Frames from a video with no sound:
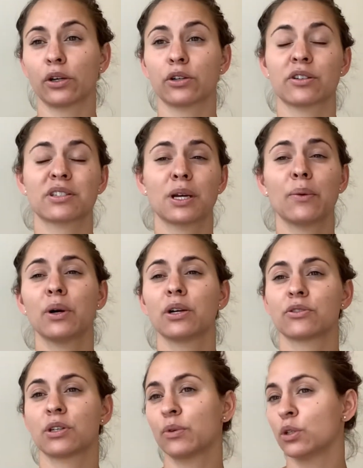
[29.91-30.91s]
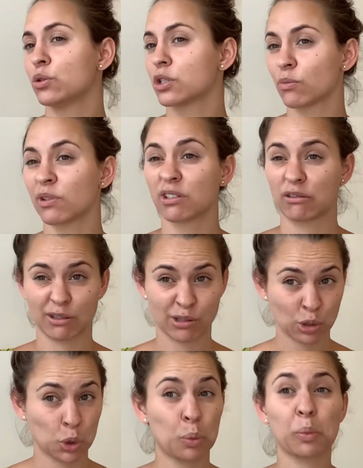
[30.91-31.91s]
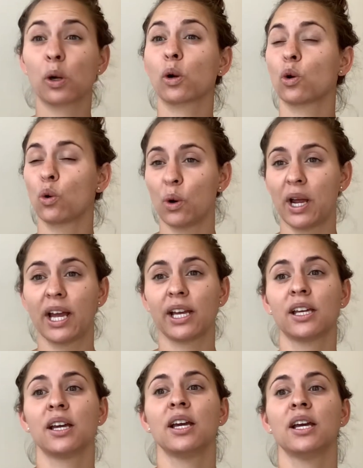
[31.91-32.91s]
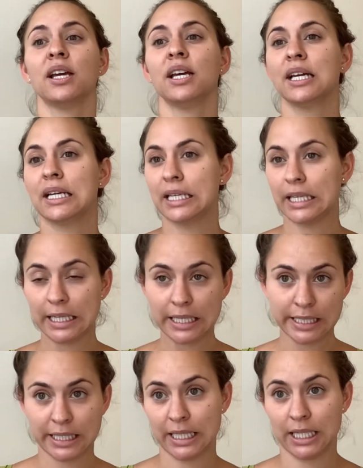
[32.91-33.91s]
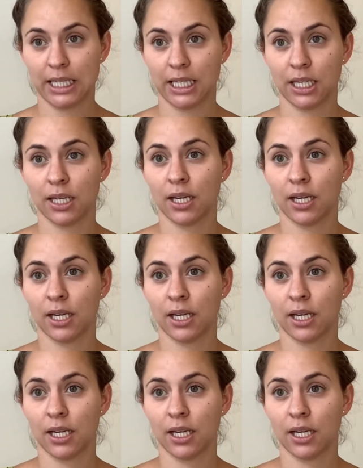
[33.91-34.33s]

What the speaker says: or just someone who just wants a super quick, easy